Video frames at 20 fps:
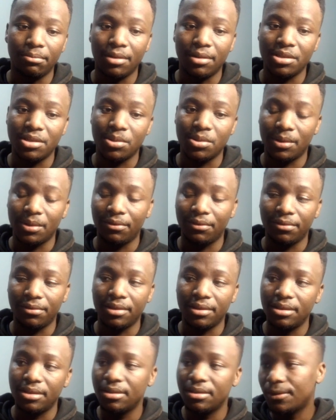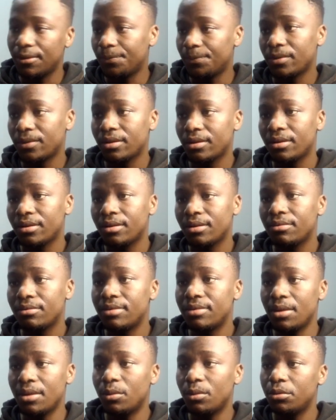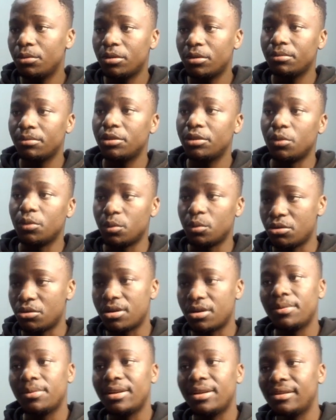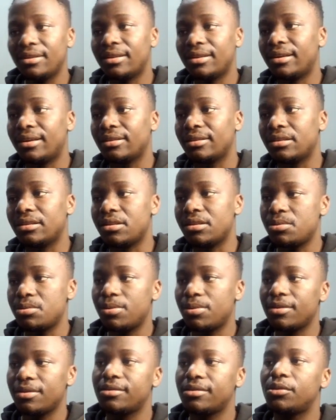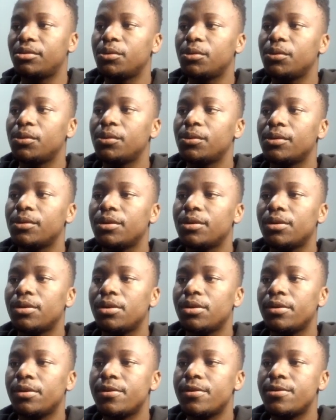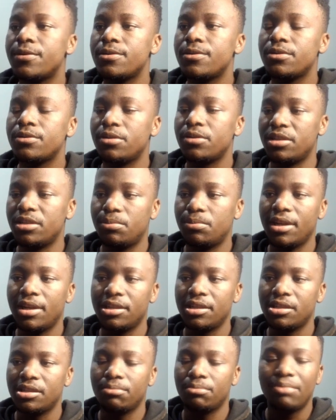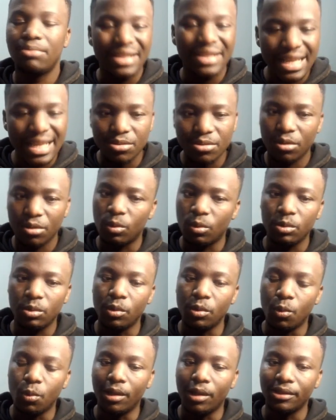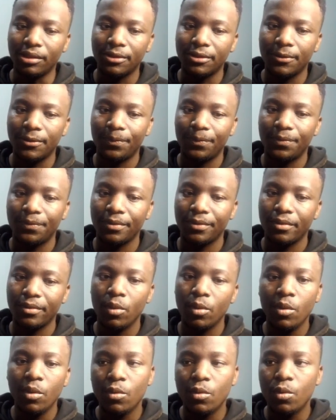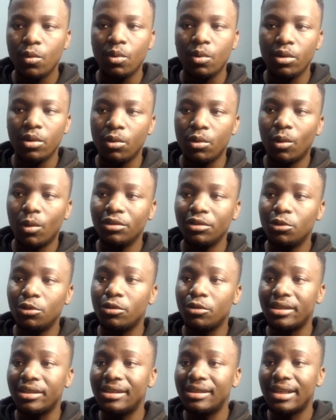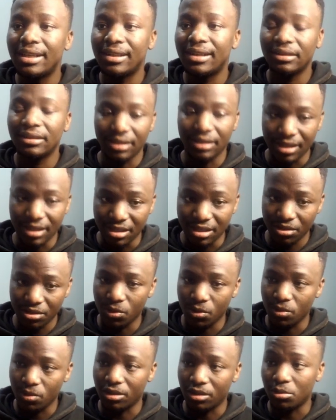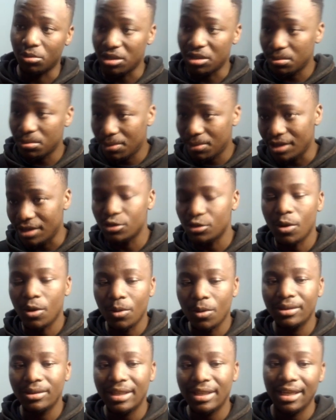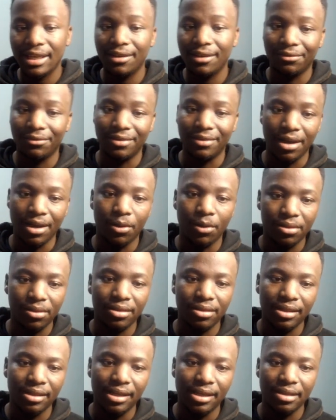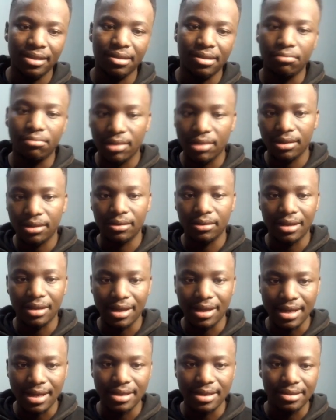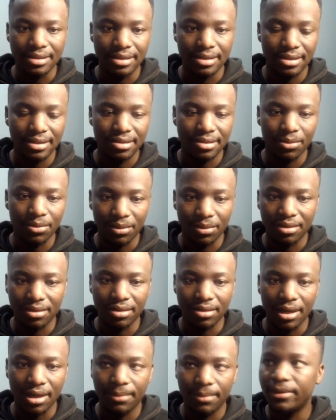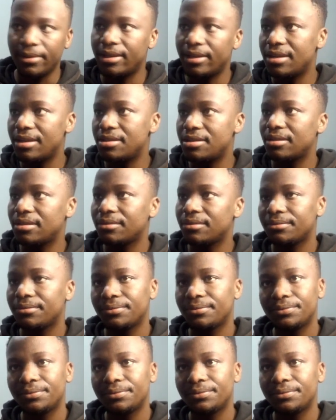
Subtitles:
and password field, then what we're going to be doing is going to be redirecting this person to this page. But that's not what we want. We want to redirect this user to this page only if they are authenticated, meaning they exist within the application.